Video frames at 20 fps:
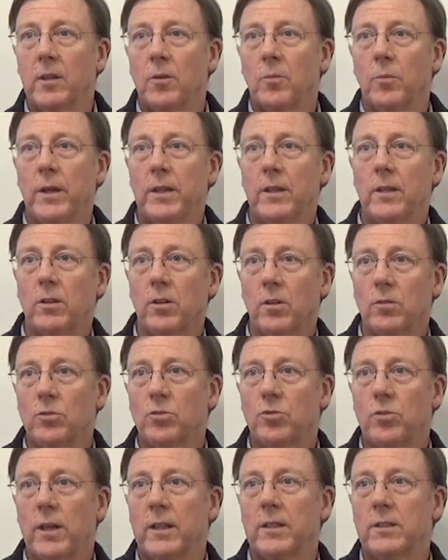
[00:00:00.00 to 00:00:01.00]
When the
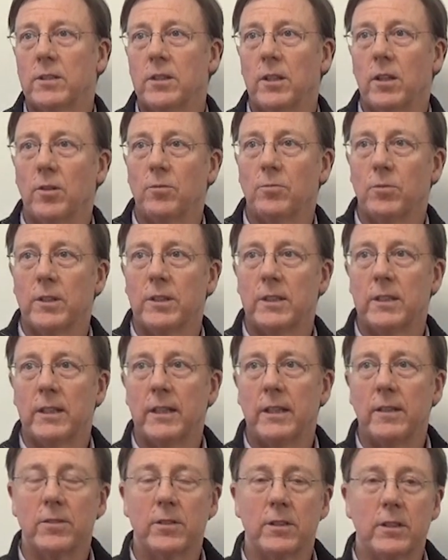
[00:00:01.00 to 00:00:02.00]
contractor
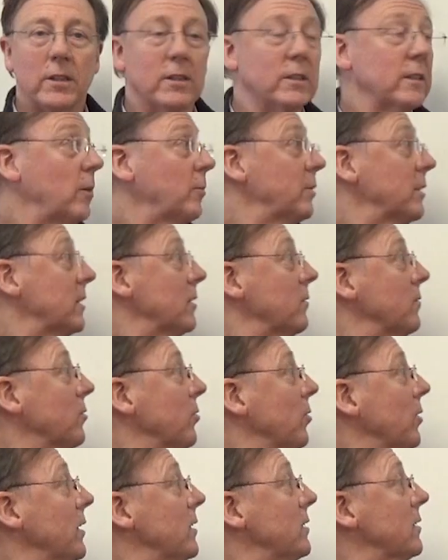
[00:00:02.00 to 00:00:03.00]
receives the subby's
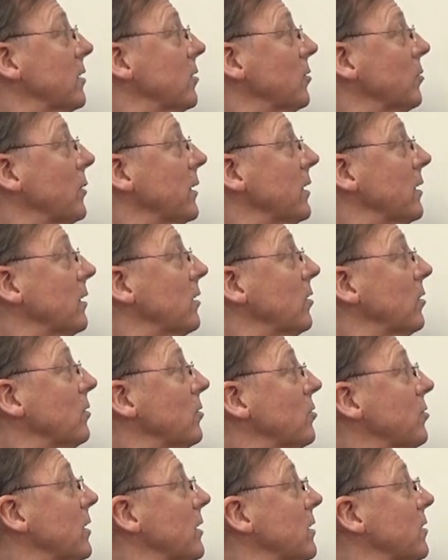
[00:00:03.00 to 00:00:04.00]
invoice, so when the
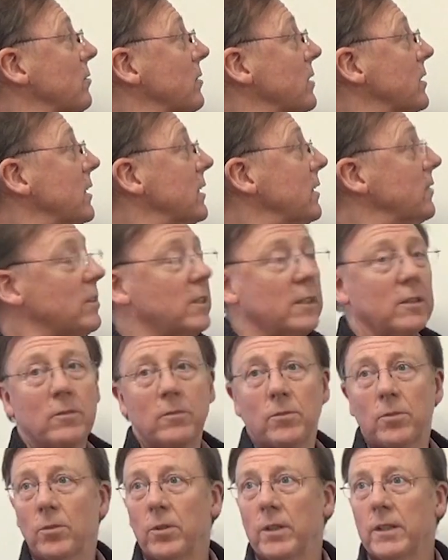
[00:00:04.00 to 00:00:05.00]
contractor receives the
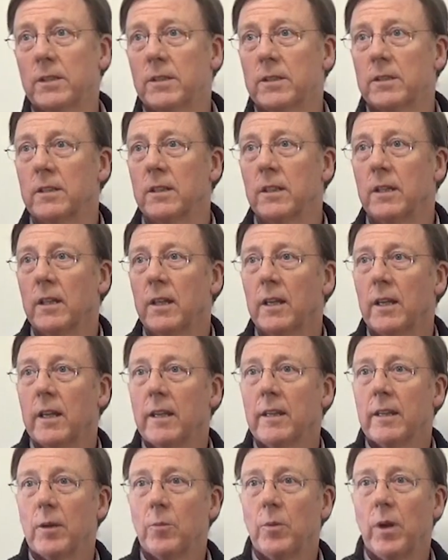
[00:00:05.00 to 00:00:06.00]
invoice,
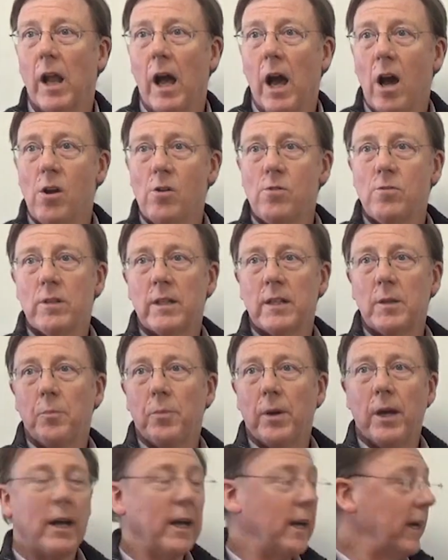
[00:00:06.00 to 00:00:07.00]
they will only
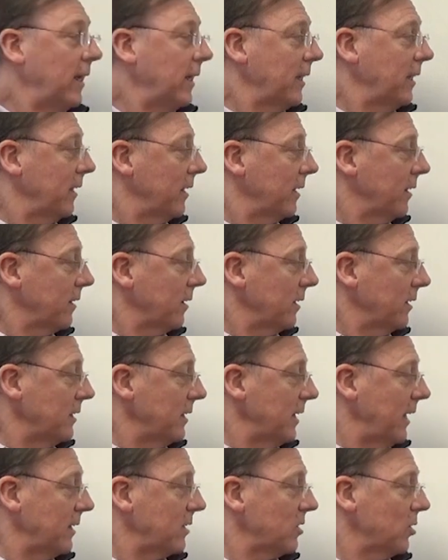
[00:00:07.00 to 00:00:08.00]
pay the
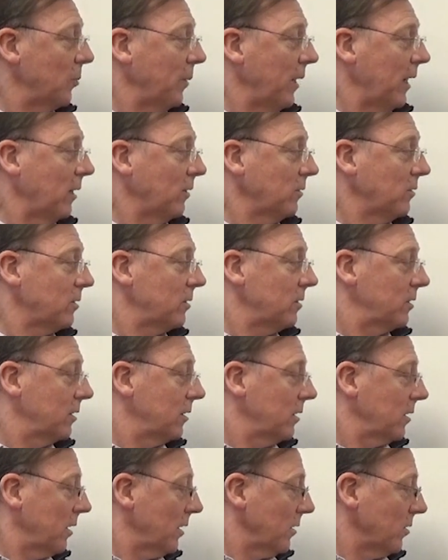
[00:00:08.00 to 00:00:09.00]
net amount
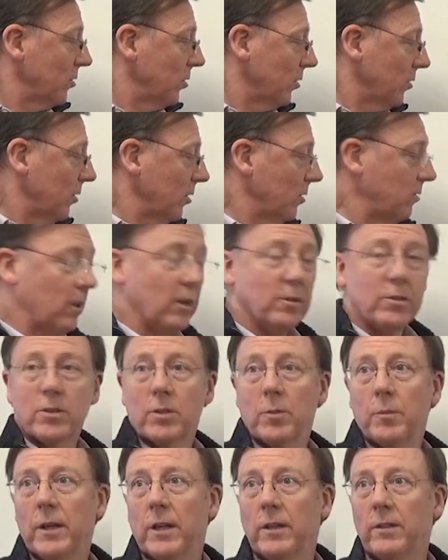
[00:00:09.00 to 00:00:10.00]
and not the gross
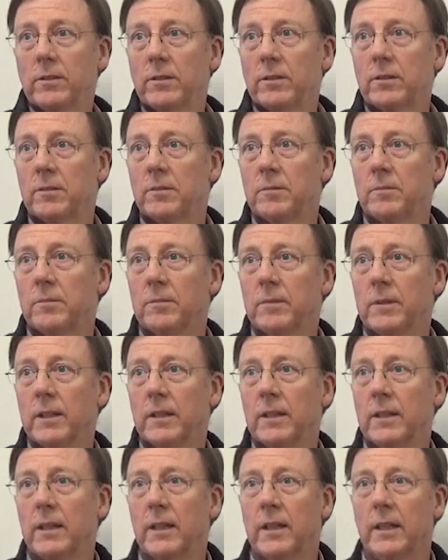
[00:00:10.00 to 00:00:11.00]
amount.
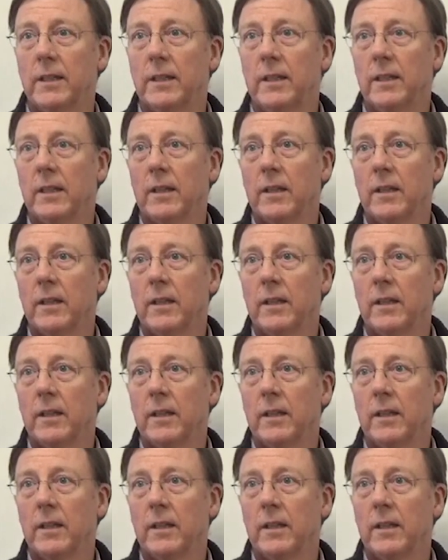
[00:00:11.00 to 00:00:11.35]
Okay.